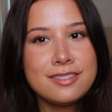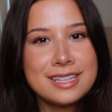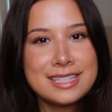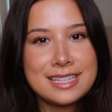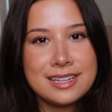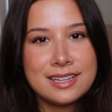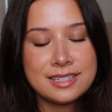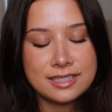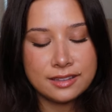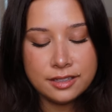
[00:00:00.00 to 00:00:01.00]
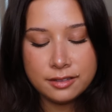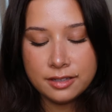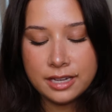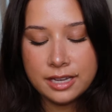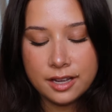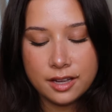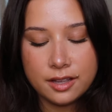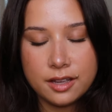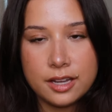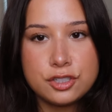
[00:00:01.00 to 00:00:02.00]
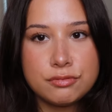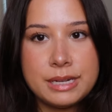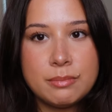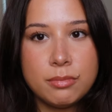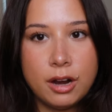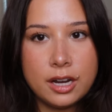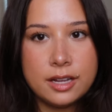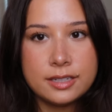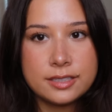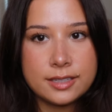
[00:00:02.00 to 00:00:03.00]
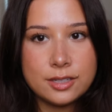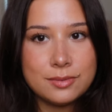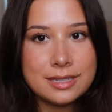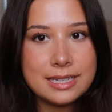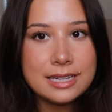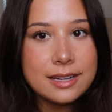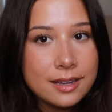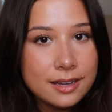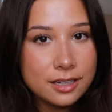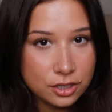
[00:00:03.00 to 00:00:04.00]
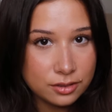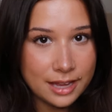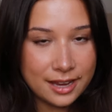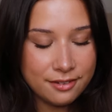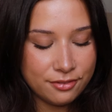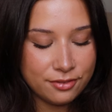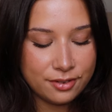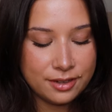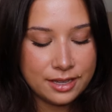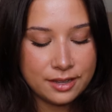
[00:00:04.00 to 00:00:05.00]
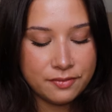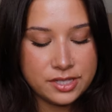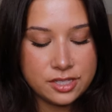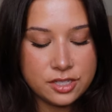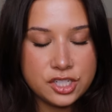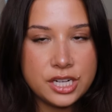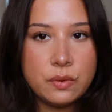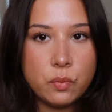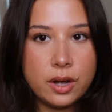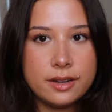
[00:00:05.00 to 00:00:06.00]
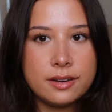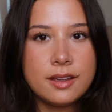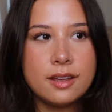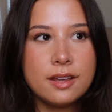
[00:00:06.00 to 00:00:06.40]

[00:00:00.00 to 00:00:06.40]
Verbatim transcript: This is literally a dream product. Like you need it in your life. This is in shade one.